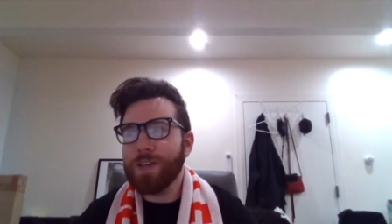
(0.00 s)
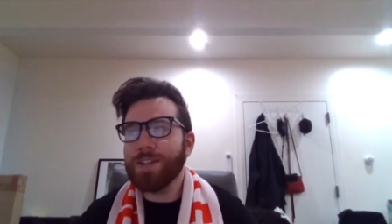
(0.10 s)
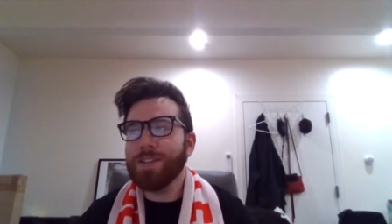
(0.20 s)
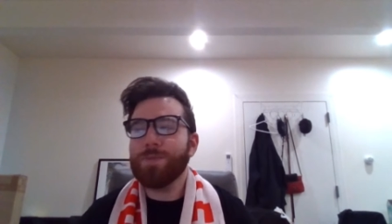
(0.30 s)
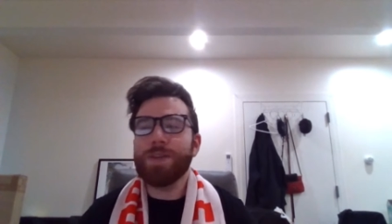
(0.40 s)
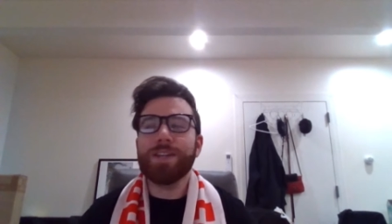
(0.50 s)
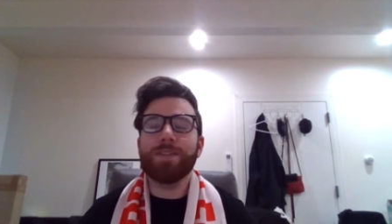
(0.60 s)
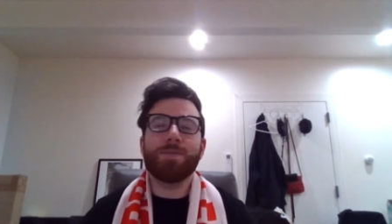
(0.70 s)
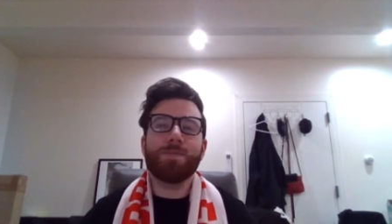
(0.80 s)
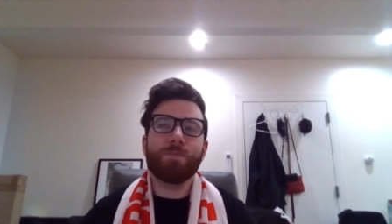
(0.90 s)
We
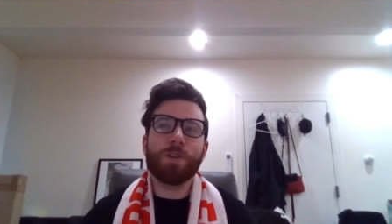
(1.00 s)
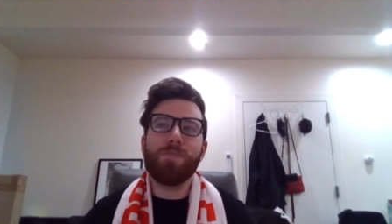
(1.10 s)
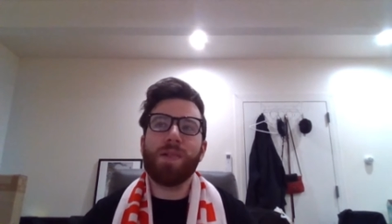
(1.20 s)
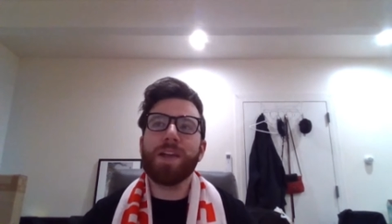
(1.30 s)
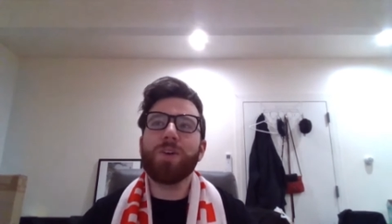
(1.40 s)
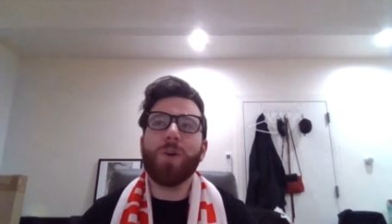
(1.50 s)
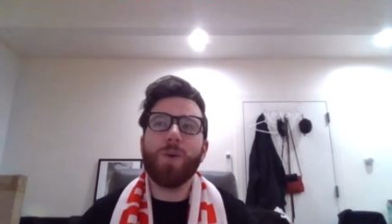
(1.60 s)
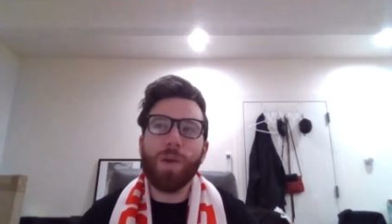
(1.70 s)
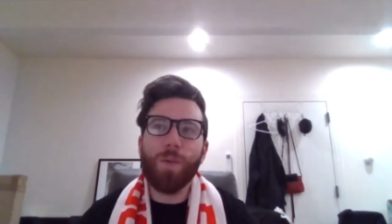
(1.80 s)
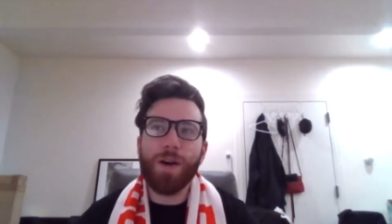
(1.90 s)
can complain
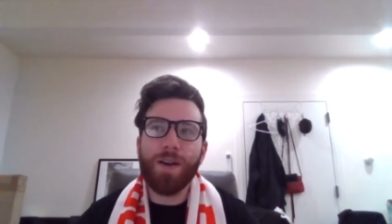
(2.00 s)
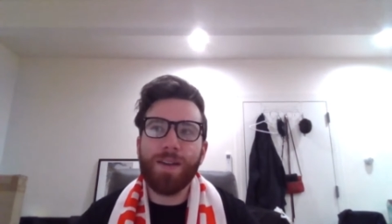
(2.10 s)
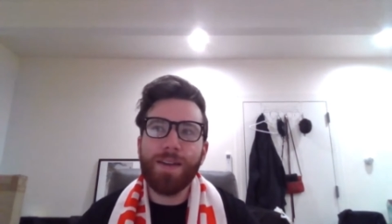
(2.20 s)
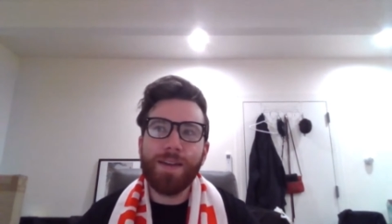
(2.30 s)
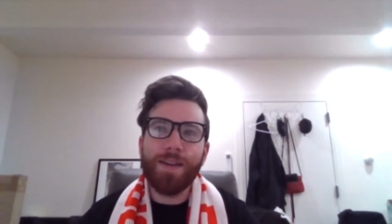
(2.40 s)
all we want